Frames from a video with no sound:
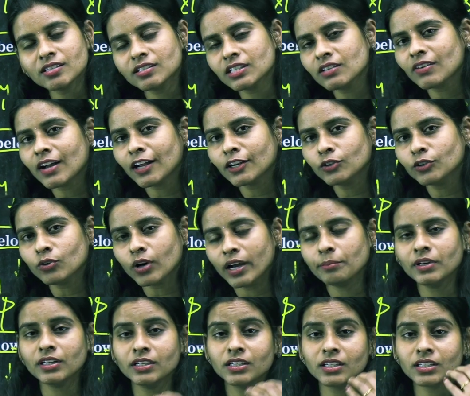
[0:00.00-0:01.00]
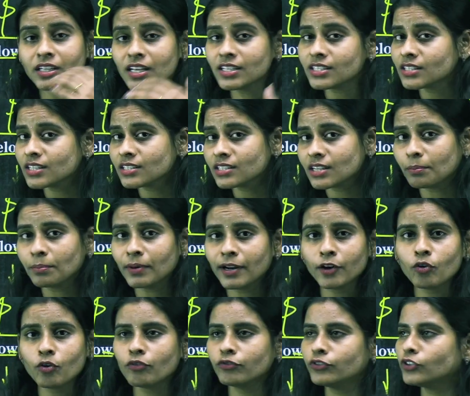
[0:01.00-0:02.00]
in the value, decrease in the supply
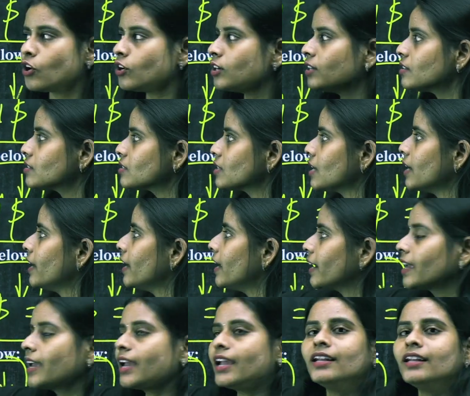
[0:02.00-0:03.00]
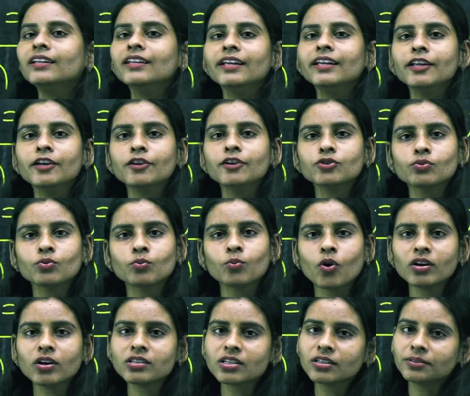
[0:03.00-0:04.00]
of dollars, again leading to
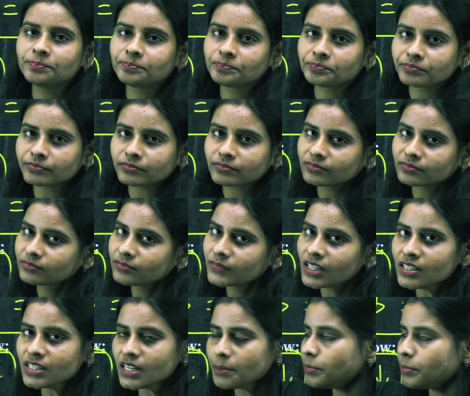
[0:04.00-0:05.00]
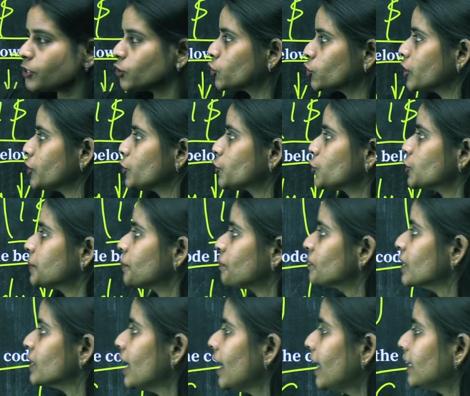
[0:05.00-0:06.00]
what? Depreciation.
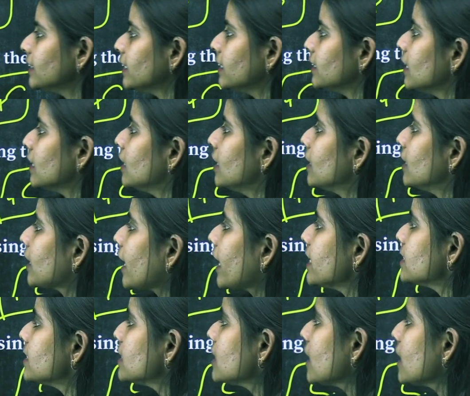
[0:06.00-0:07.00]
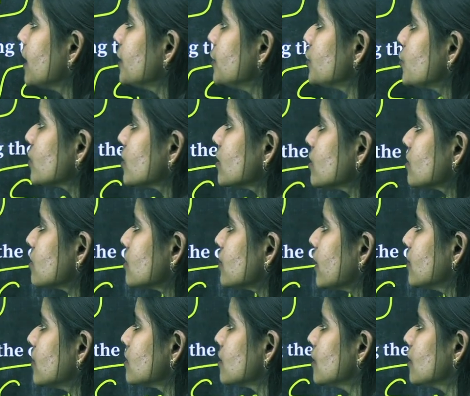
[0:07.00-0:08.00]
And then rising interest
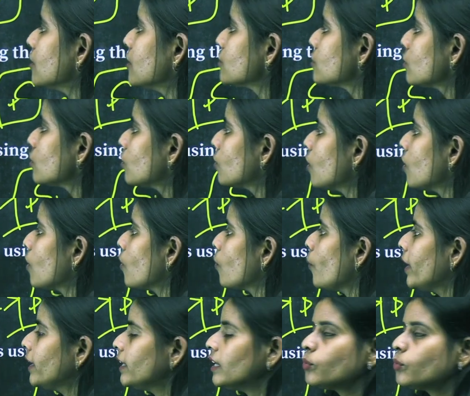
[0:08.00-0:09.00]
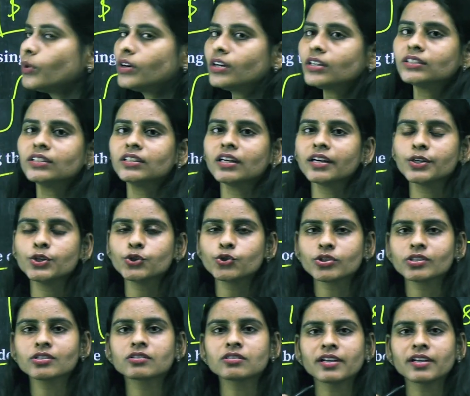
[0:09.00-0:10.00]
rates. So whenever the
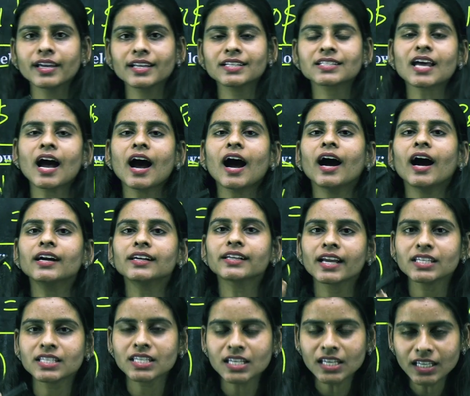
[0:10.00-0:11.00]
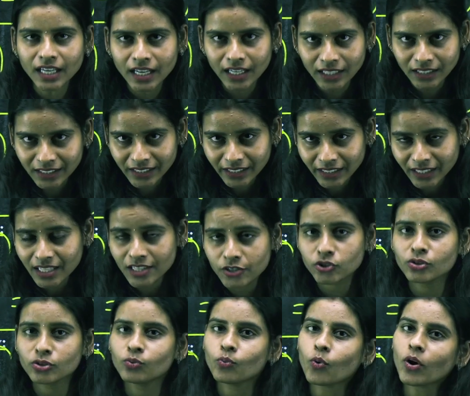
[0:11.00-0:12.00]
interest rates are getting
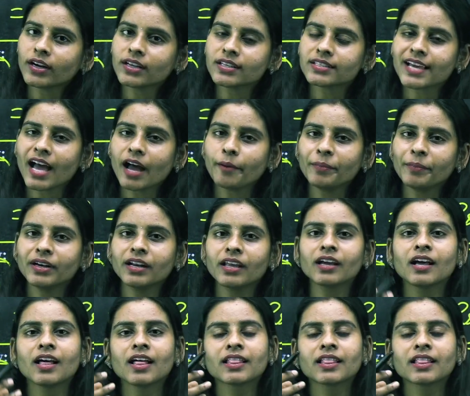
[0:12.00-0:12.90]
increased, what is happening?